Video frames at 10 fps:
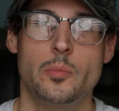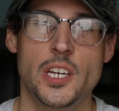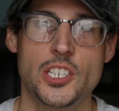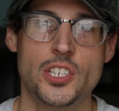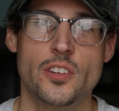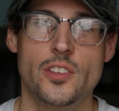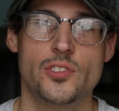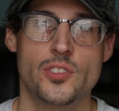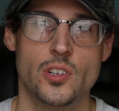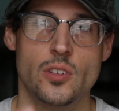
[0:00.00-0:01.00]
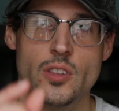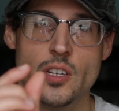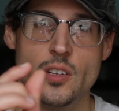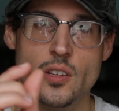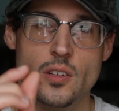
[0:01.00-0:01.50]
Make sure there's no
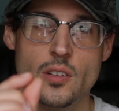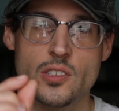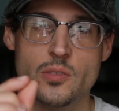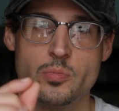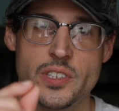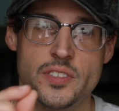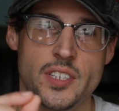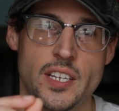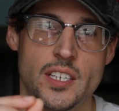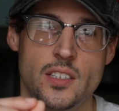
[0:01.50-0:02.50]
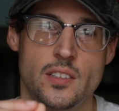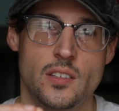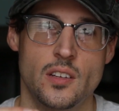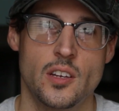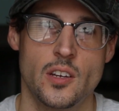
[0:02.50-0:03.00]
little split-second
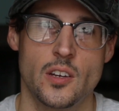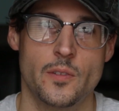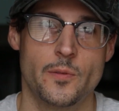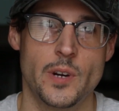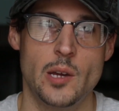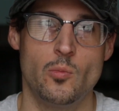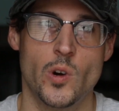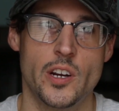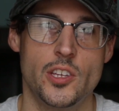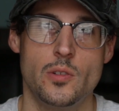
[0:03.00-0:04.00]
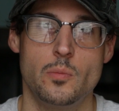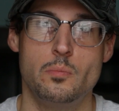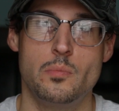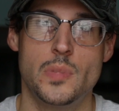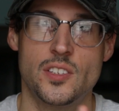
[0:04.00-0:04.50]
frame where you
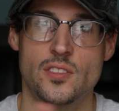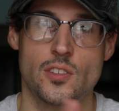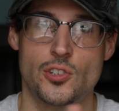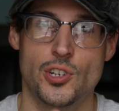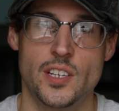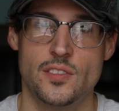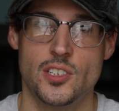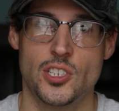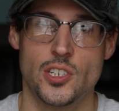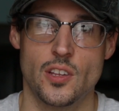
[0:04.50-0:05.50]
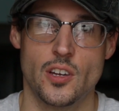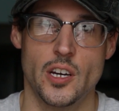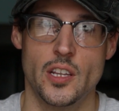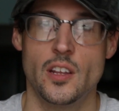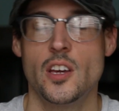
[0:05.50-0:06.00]
miss the transition, the
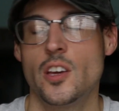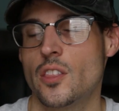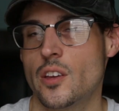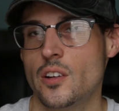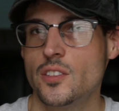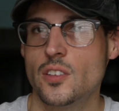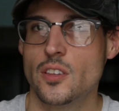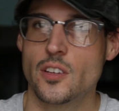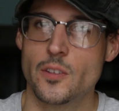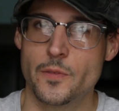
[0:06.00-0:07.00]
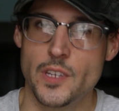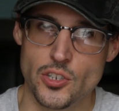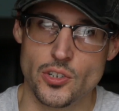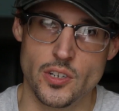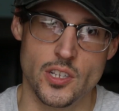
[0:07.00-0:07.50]
cut. There is a little
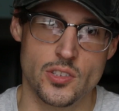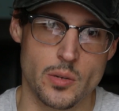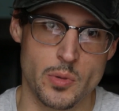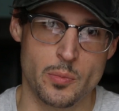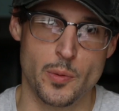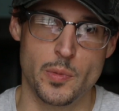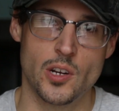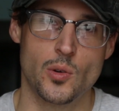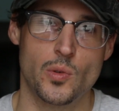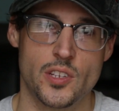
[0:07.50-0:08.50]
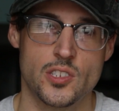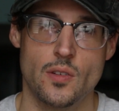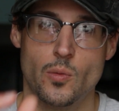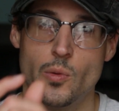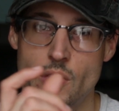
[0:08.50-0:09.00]
feature in Adobe Premiere with
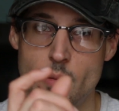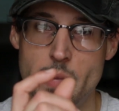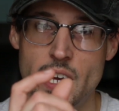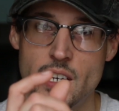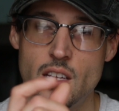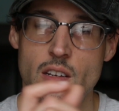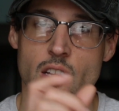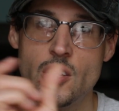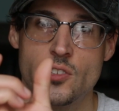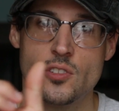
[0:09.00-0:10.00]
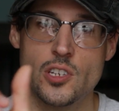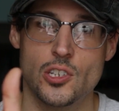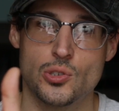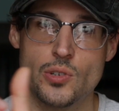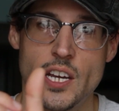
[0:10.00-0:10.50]
a magnet, so you
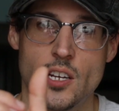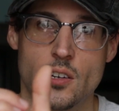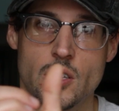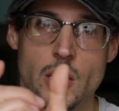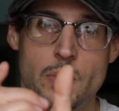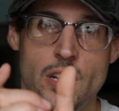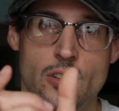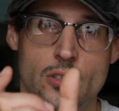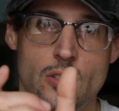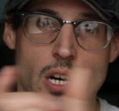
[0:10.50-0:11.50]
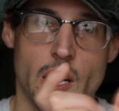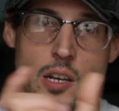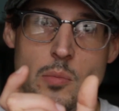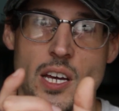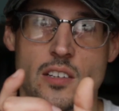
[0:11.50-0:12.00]
can drag your clip and it'll
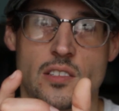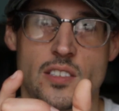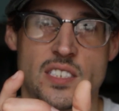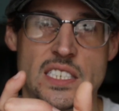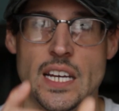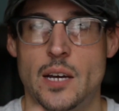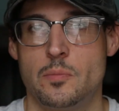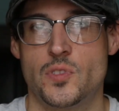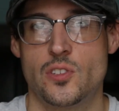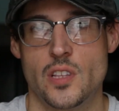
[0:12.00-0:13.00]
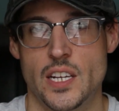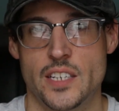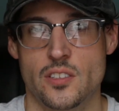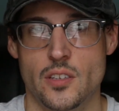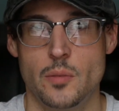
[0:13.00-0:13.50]
automatically snap to the
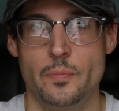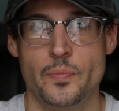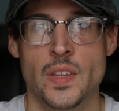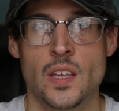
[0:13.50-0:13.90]
next clip.